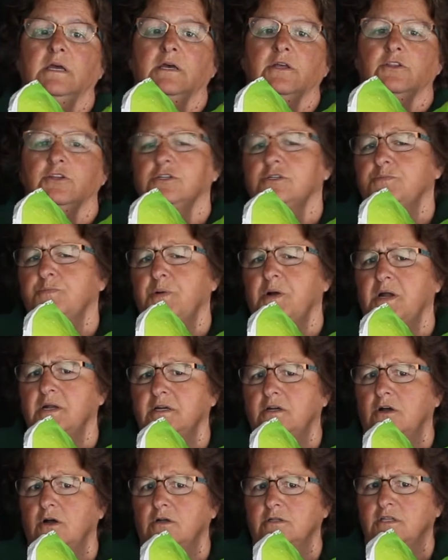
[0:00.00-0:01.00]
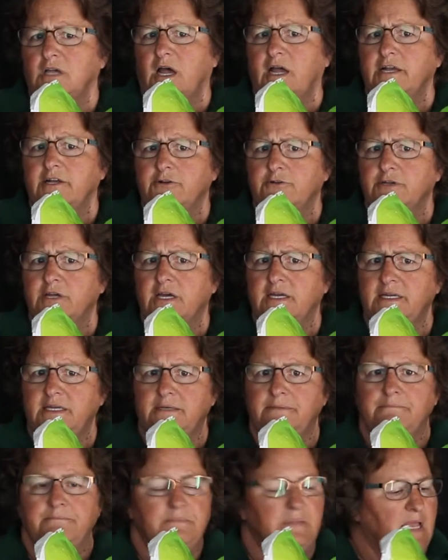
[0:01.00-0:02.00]
There's a product called Ironite.
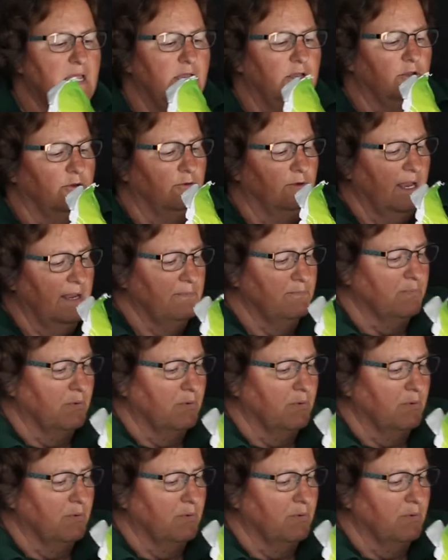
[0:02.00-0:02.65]
Great